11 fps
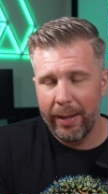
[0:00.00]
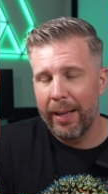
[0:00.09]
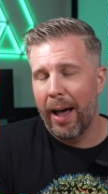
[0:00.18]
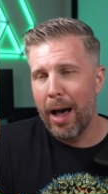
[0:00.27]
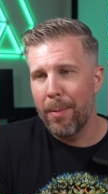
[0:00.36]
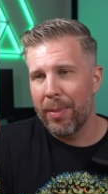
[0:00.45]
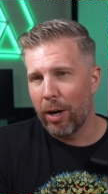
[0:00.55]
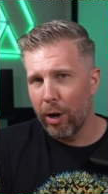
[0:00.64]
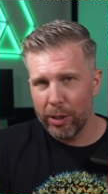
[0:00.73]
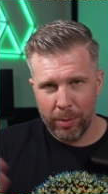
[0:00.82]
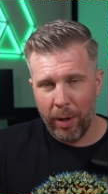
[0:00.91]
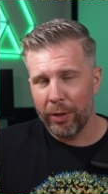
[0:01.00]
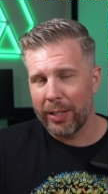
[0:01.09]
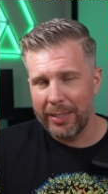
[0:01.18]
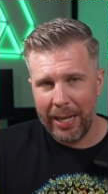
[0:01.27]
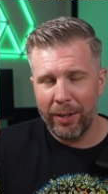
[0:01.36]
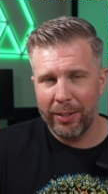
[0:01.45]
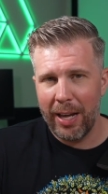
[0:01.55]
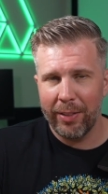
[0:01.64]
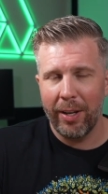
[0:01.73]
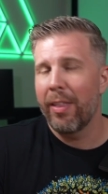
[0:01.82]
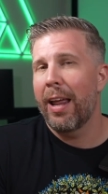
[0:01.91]
Um, there are some other contenders out
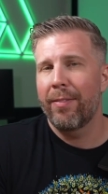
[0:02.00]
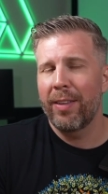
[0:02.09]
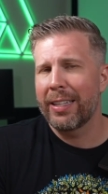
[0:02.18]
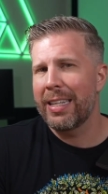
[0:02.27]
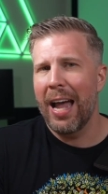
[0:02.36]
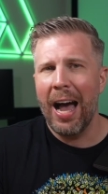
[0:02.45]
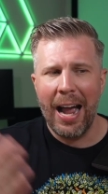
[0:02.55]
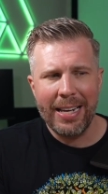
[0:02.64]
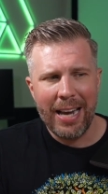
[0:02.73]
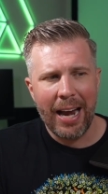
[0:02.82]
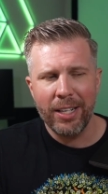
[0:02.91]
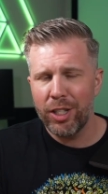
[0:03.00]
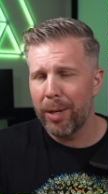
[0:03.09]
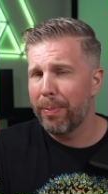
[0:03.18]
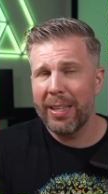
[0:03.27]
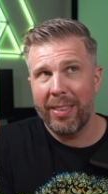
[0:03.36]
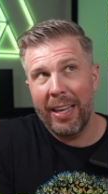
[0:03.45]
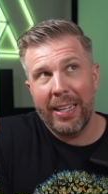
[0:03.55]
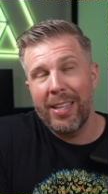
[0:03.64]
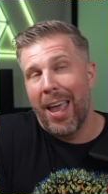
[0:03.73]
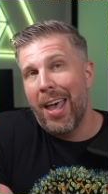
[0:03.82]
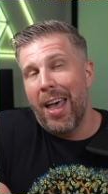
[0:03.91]
there that have like the i9 chip, but the thing is,
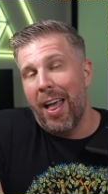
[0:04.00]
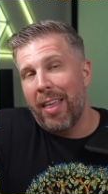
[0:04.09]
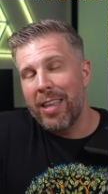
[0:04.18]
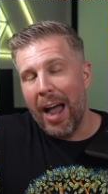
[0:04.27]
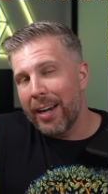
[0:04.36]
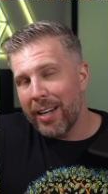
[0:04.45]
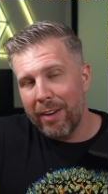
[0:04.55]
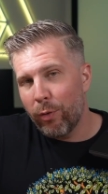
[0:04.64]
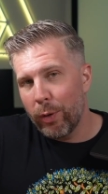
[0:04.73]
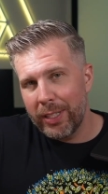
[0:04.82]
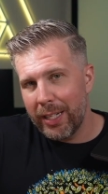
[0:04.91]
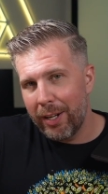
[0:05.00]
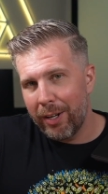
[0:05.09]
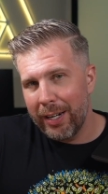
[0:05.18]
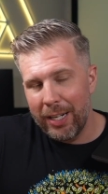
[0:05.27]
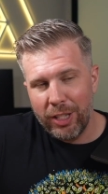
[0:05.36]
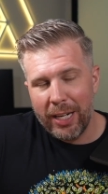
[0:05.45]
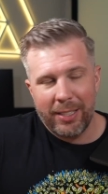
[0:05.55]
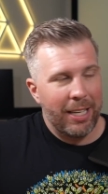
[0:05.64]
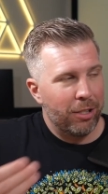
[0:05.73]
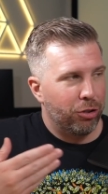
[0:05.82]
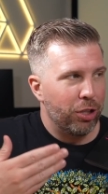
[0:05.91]
the i9 14900HX
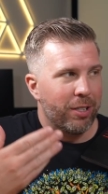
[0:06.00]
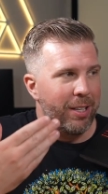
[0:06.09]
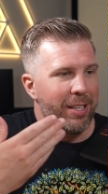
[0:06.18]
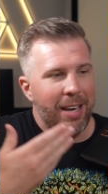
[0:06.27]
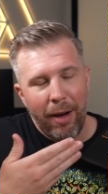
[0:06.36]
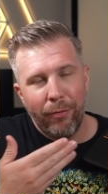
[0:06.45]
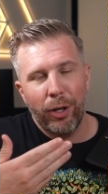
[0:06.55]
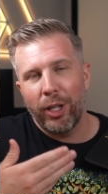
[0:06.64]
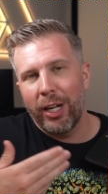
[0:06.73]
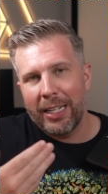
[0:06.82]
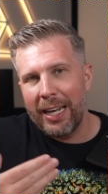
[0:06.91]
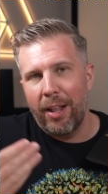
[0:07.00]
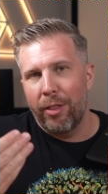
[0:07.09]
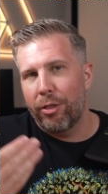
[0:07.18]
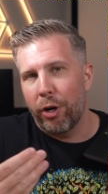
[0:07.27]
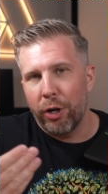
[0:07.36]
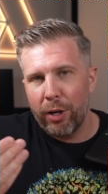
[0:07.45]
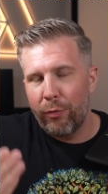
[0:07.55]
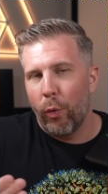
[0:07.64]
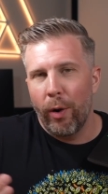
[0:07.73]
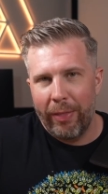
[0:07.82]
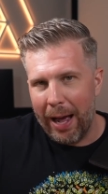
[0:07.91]
is just never going to get
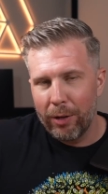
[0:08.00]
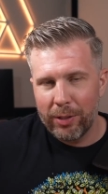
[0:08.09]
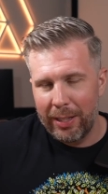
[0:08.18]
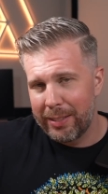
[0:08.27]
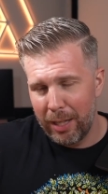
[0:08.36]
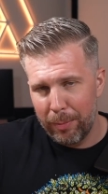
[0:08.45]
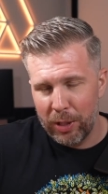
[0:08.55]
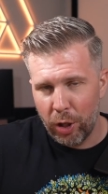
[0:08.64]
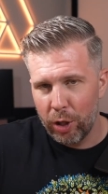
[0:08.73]
34,000 in Cinebench